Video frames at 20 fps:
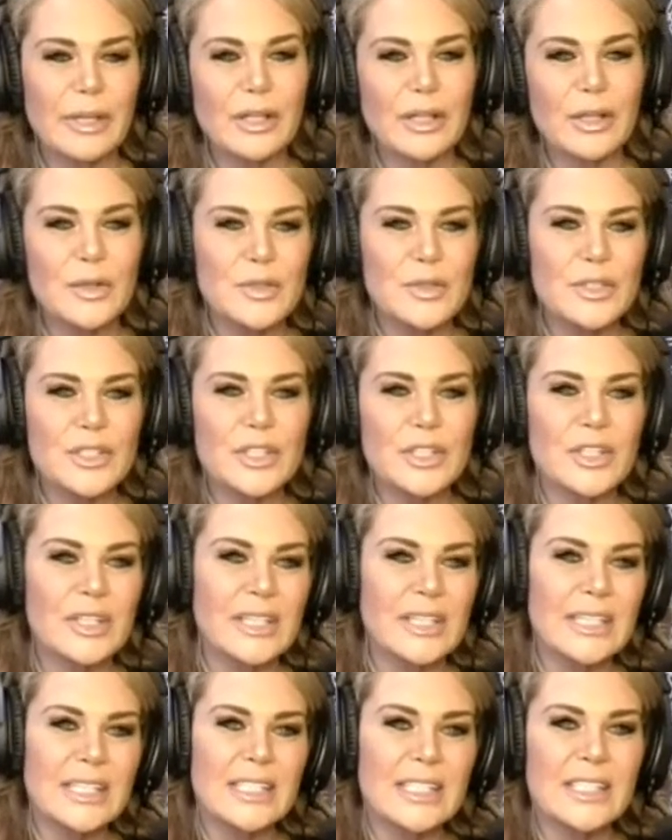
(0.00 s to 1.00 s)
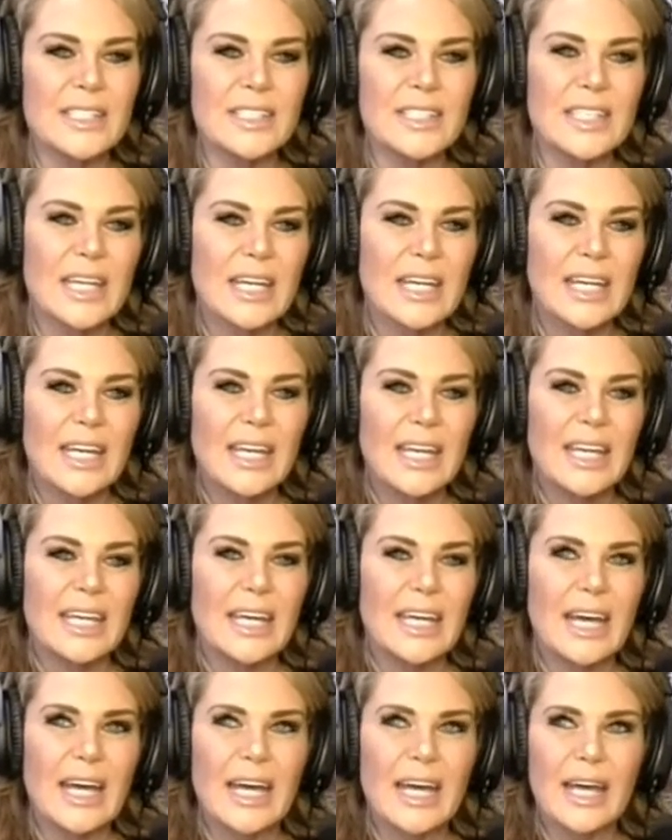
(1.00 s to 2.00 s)
closer is
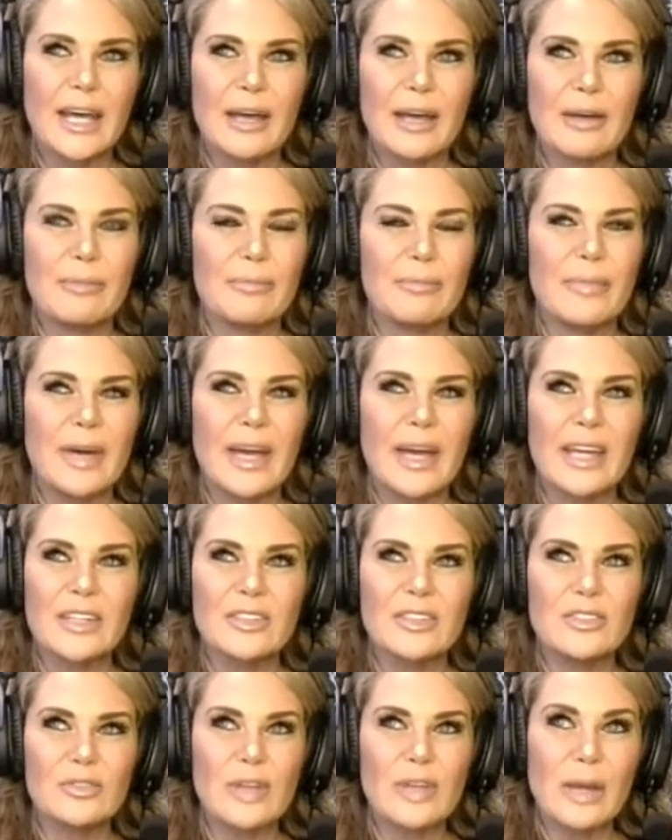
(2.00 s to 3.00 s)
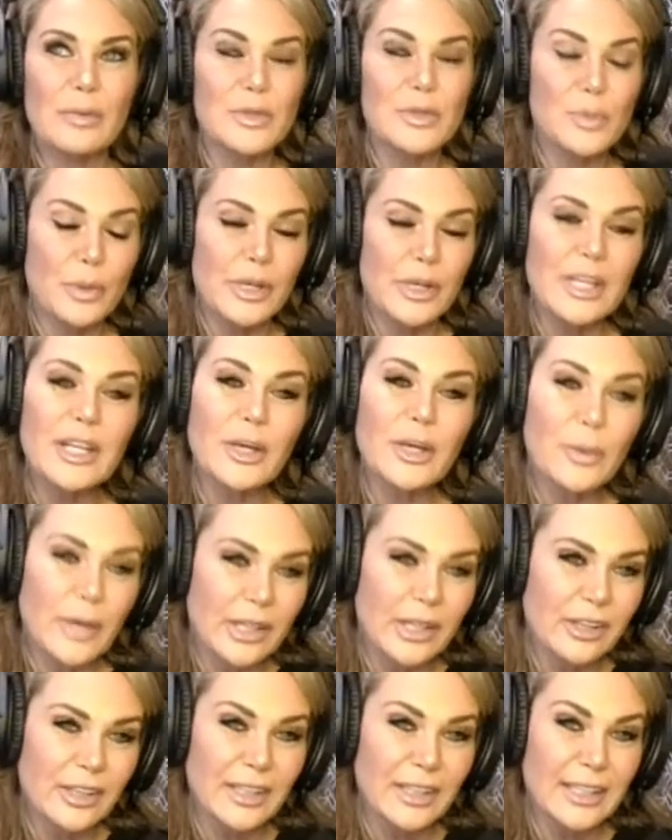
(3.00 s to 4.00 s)
I was working at Quaid
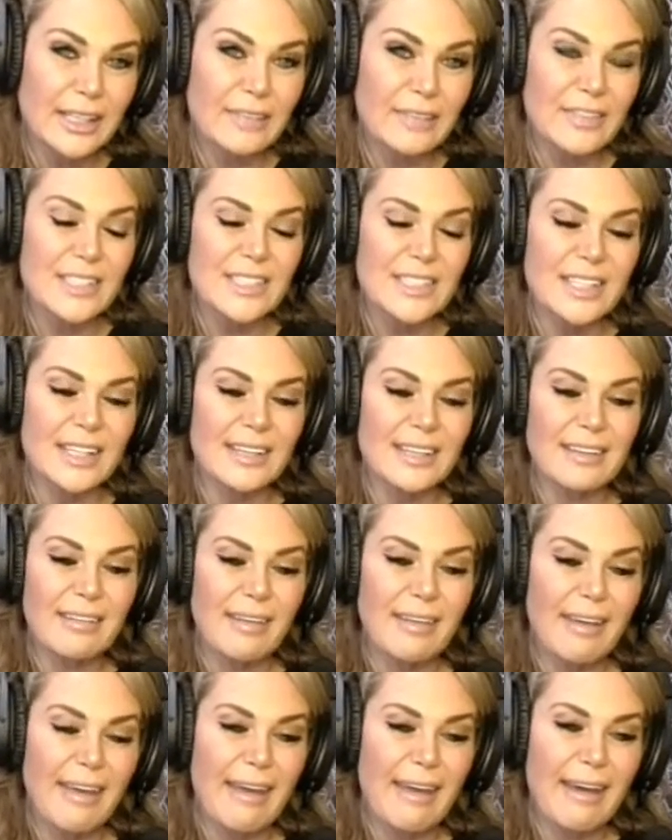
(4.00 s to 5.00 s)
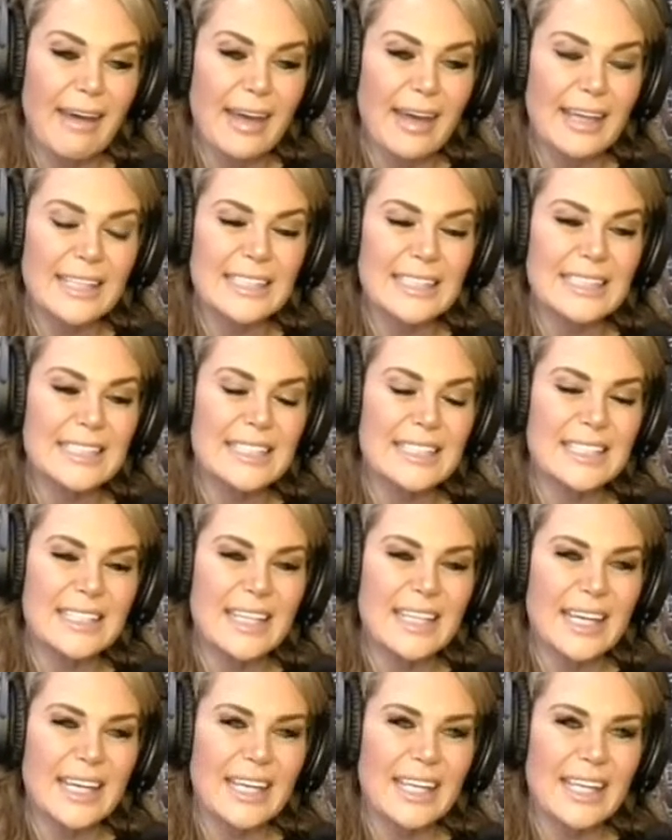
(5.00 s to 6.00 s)
Harley-Davidson and
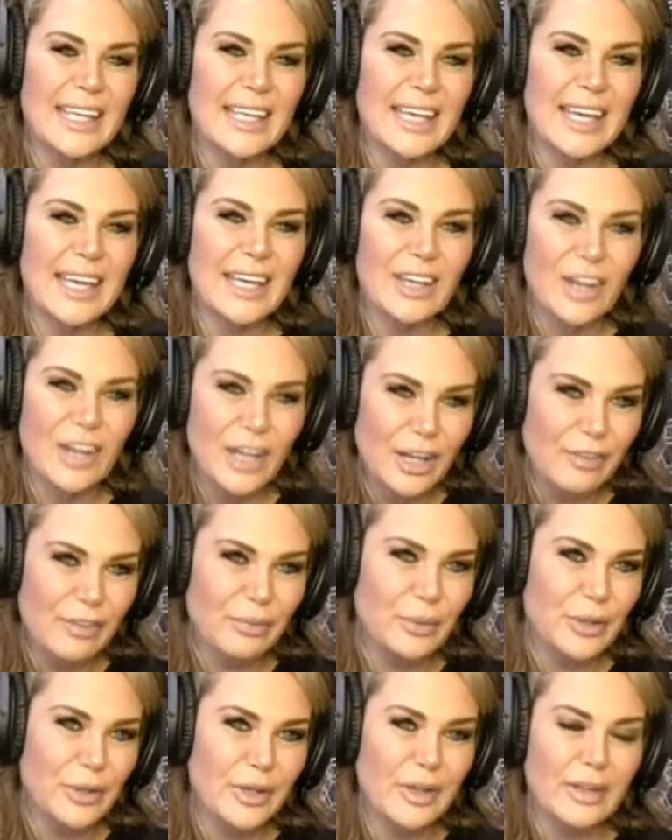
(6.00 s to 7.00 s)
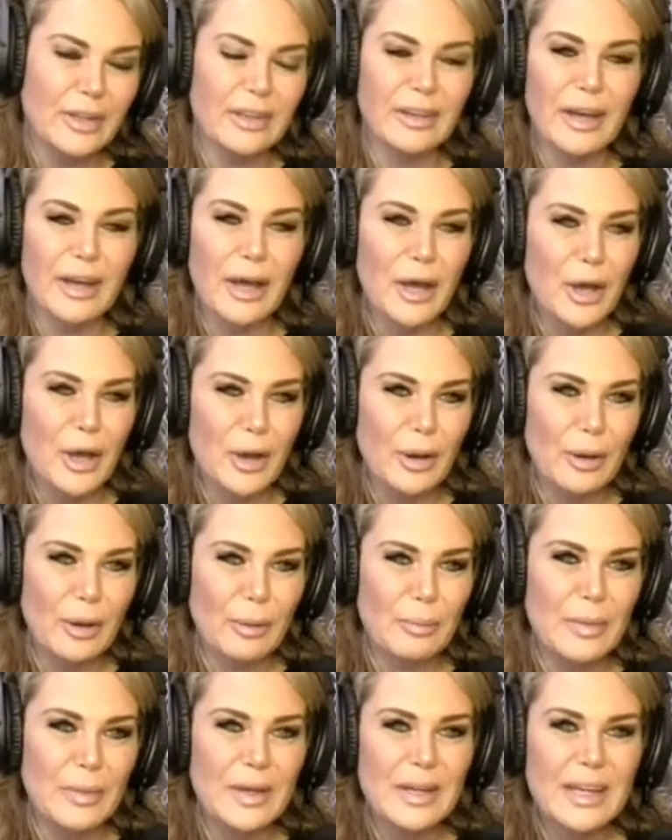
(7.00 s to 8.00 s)
I got off work, got
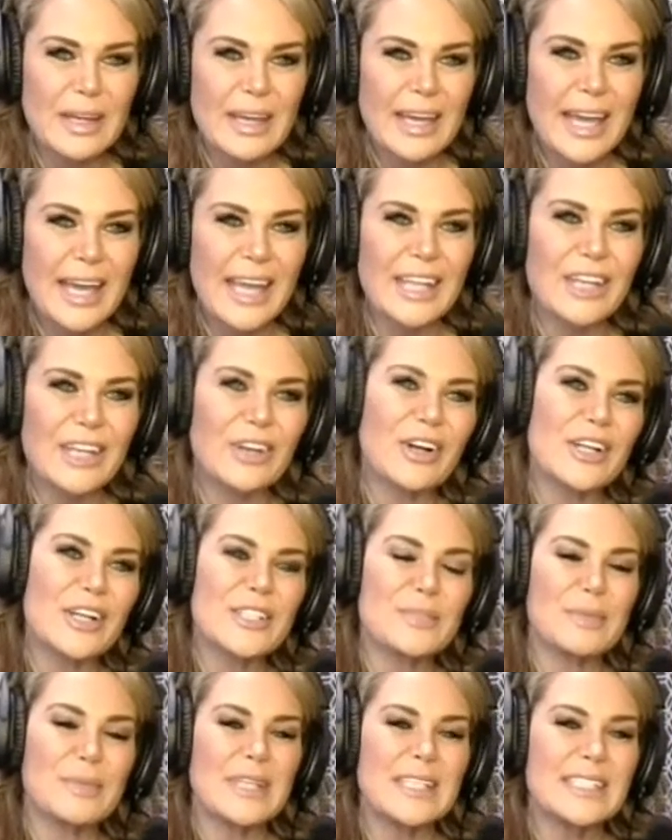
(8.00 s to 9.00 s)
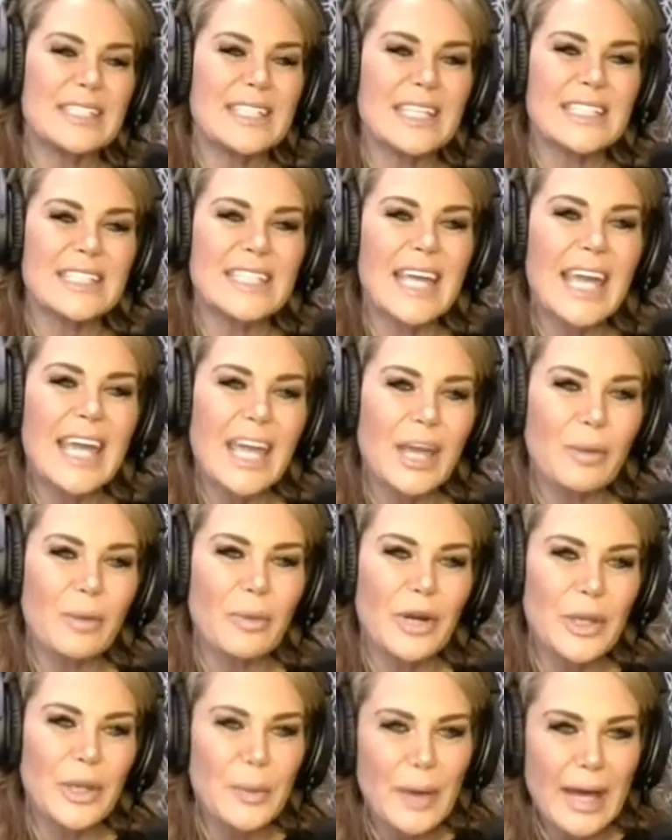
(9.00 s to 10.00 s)
home, and he calls me and he says, "Hey,
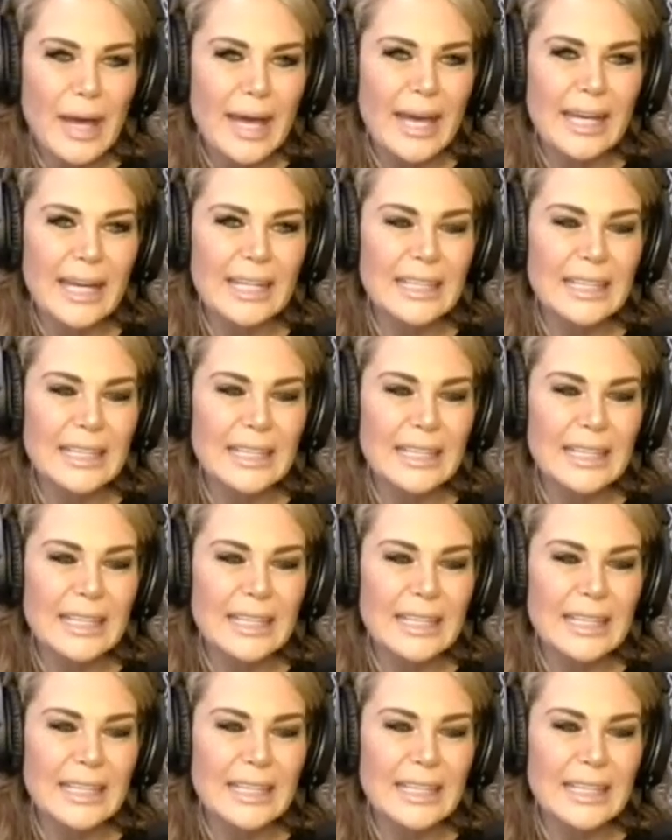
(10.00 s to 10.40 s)
where are you at?"